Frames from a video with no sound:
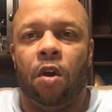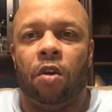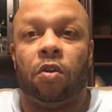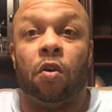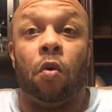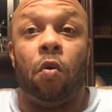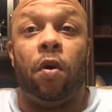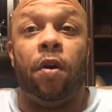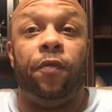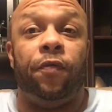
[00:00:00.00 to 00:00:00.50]

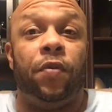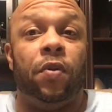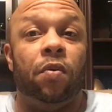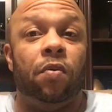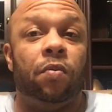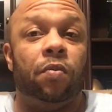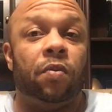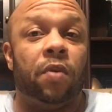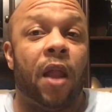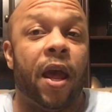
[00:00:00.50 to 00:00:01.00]
So if
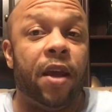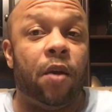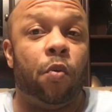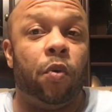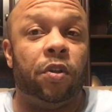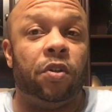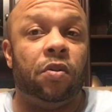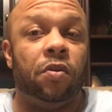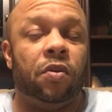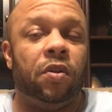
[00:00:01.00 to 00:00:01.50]
you like
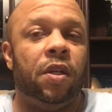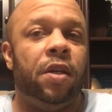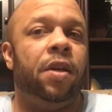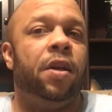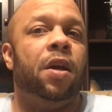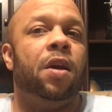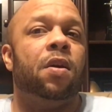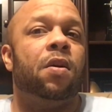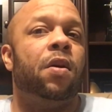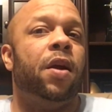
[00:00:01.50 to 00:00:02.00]
what you see
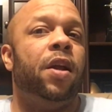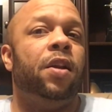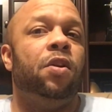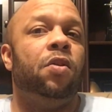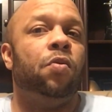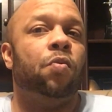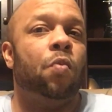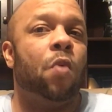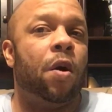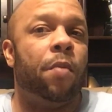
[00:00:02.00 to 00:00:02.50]
here and
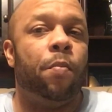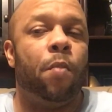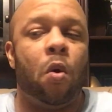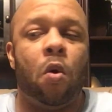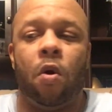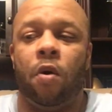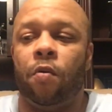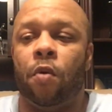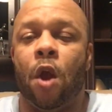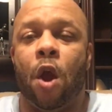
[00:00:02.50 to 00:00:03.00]
you want
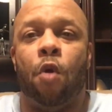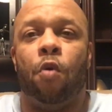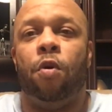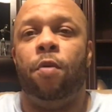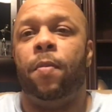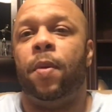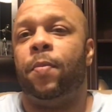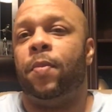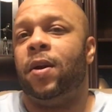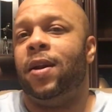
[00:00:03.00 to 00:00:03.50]
more,
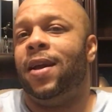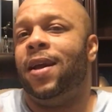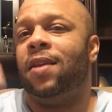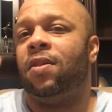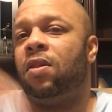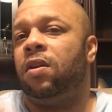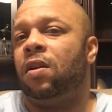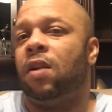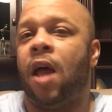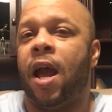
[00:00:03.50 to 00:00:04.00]
remember to
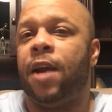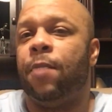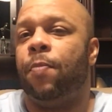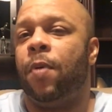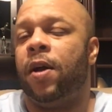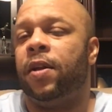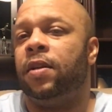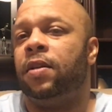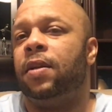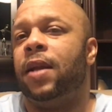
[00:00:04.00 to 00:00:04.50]
hit the like
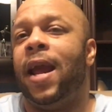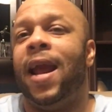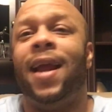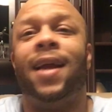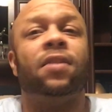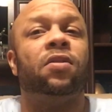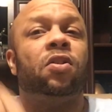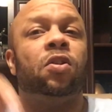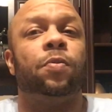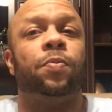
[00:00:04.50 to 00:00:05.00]
button
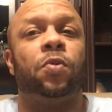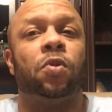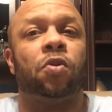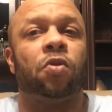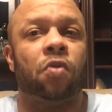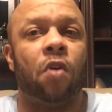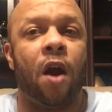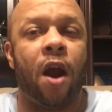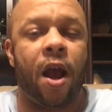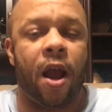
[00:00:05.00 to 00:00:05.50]
and
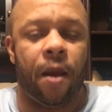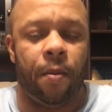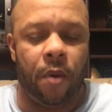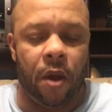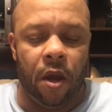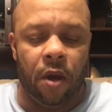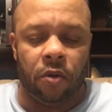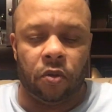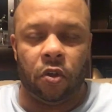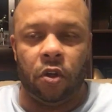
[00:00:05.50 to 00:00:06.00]
subscribe
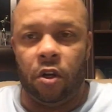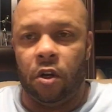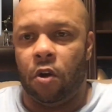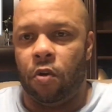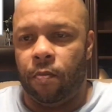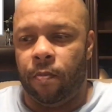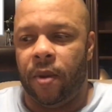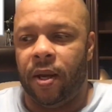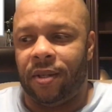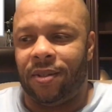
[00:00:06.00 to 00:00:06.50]
so you
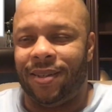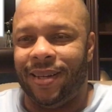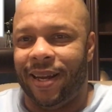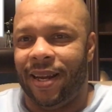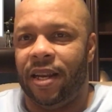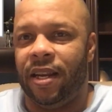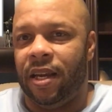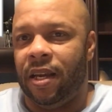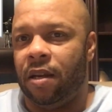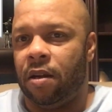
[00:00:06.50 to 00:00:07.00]
don't miss
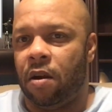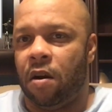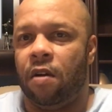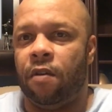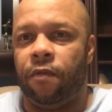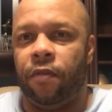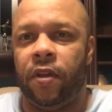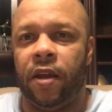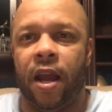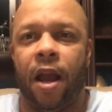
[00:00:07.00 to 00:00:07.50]
any
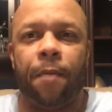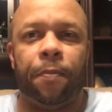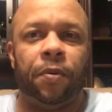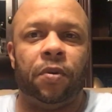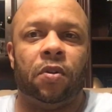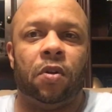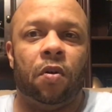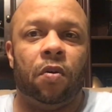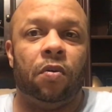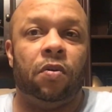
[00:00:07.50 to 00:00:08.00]
of the
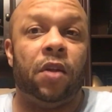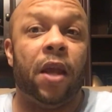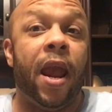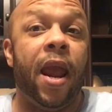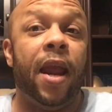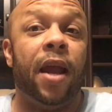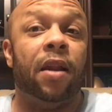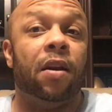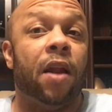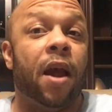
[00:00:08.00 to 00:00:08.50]
episodes.
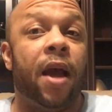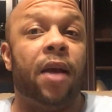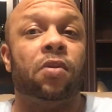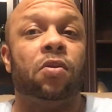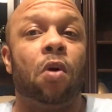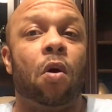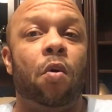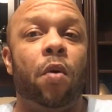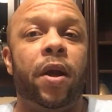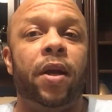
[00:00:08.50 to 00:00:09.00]
And
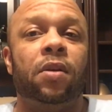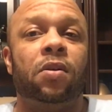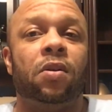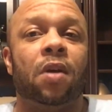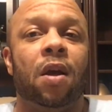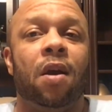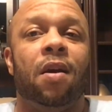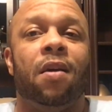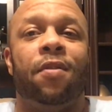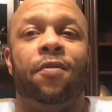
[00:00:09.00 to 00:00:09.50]
as always,
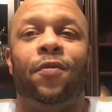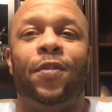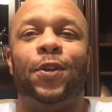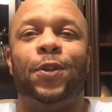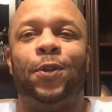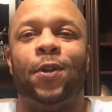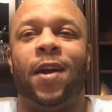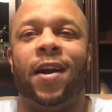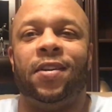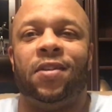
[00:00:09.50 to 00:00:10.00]

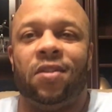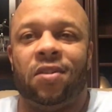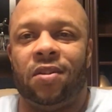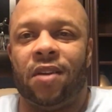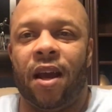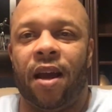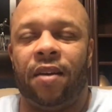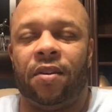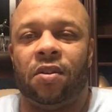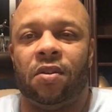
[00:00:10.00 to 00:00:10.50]
visualize
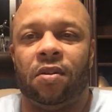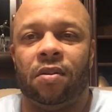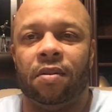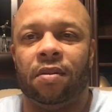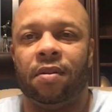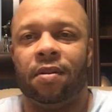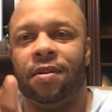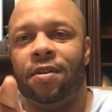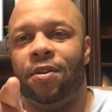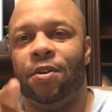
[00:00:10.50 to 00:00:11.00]
success.
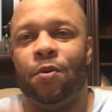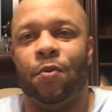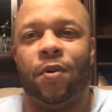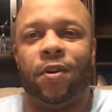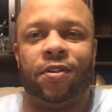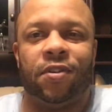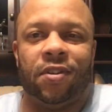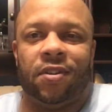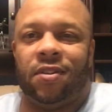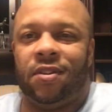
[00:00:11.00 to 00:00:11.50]
You
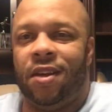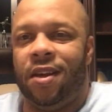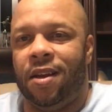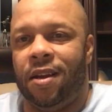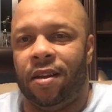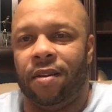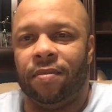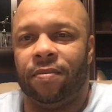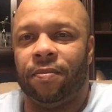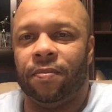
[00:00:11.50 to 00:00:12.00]
will
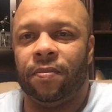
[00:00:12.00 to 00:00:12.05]
succeed.